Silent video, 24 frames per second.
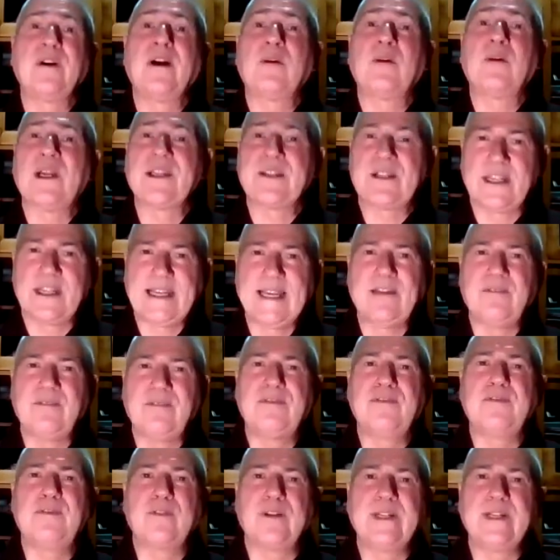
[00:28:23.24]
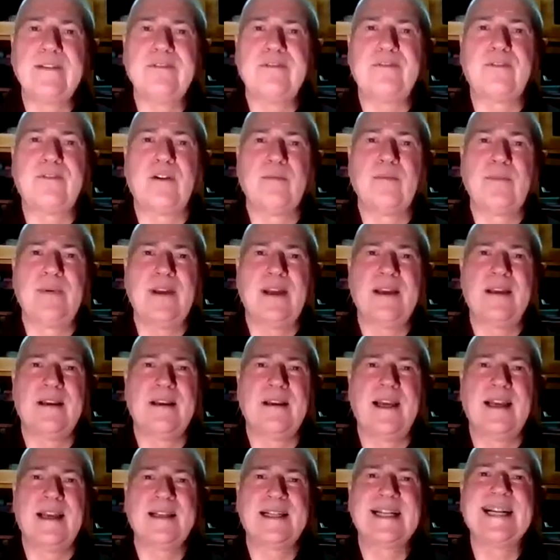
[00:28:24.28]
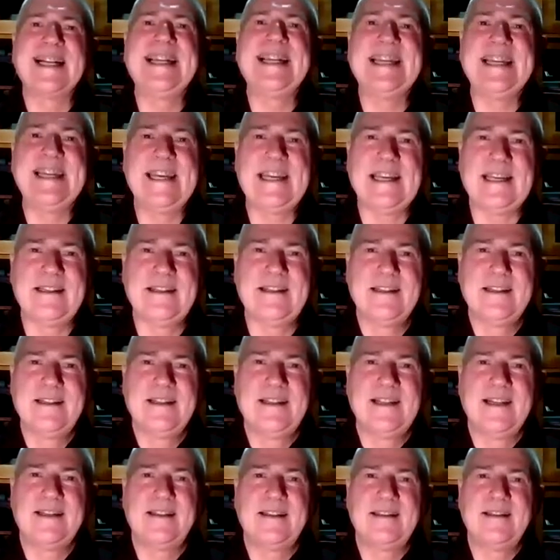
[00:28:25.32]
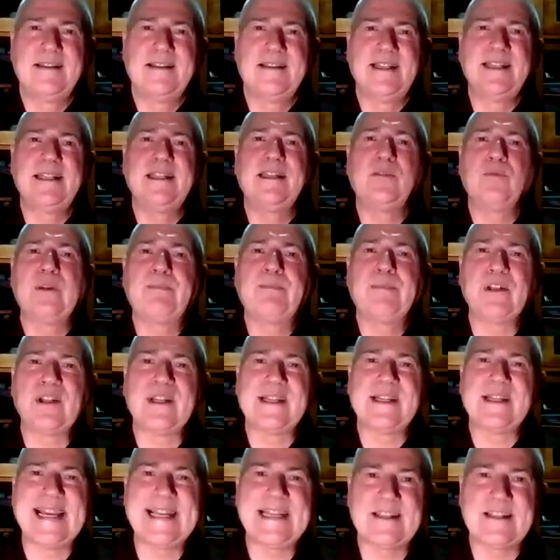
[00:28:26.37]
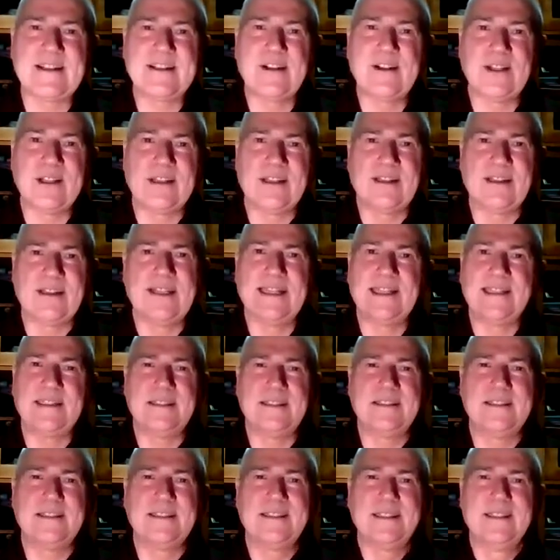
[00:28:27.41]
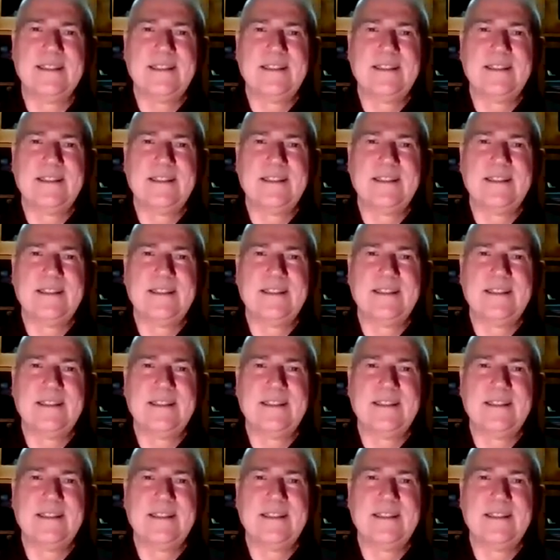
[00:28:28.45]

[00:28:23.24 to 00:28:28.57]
once again, free from clinging and thinking we possess certain things